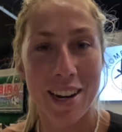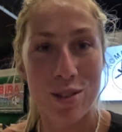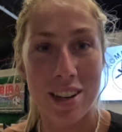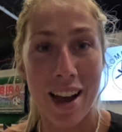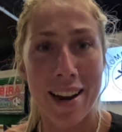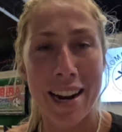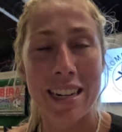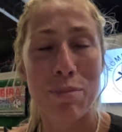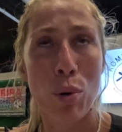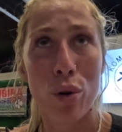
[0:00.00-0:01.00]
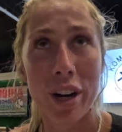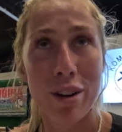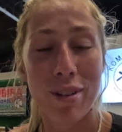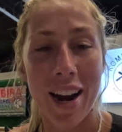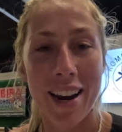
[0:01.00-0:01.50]
outside and it's
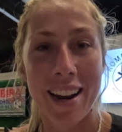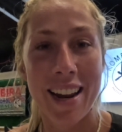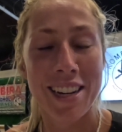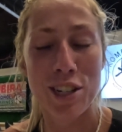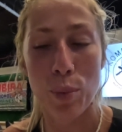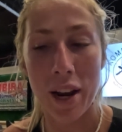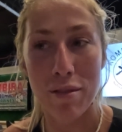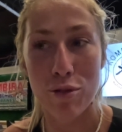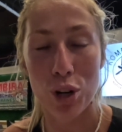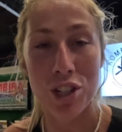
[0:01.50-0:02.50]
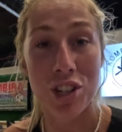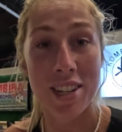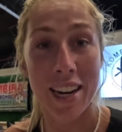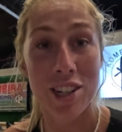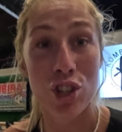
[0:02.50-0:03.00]
pouring rain and he's waiting for us to
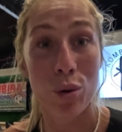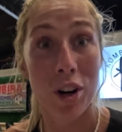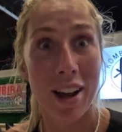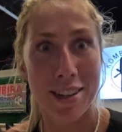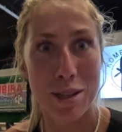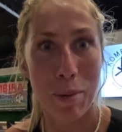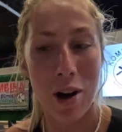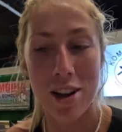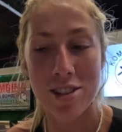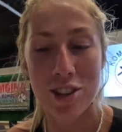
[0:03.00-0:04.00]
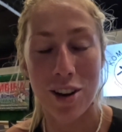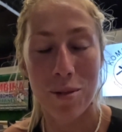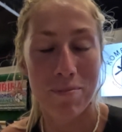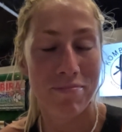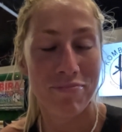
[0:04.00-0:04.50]
take us to our next spot. So
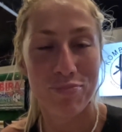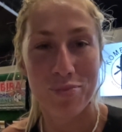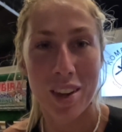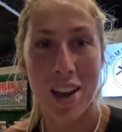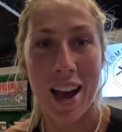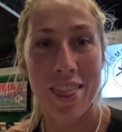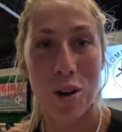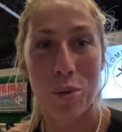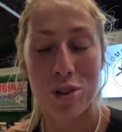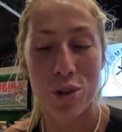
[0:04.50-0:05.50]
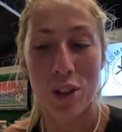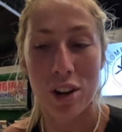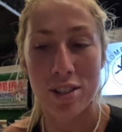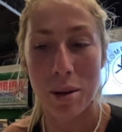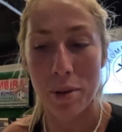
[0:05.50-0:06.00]
I thought we'd do a
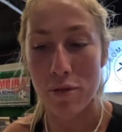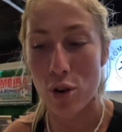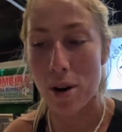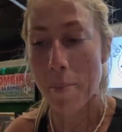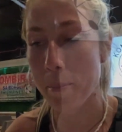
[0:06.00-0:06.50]
little something for him.